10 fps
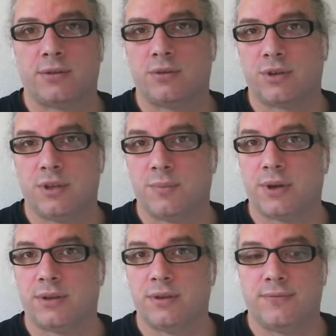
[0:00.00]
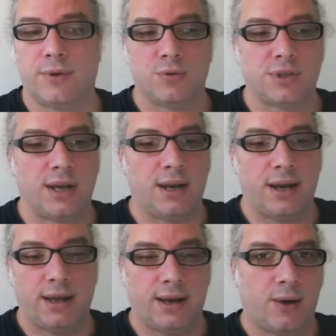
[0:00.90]
You 3D print the flow cell,
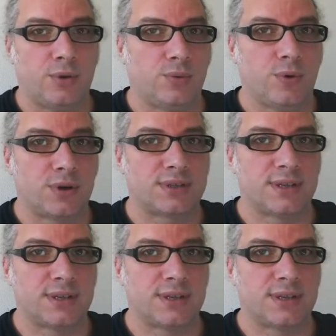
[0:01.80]
and now it works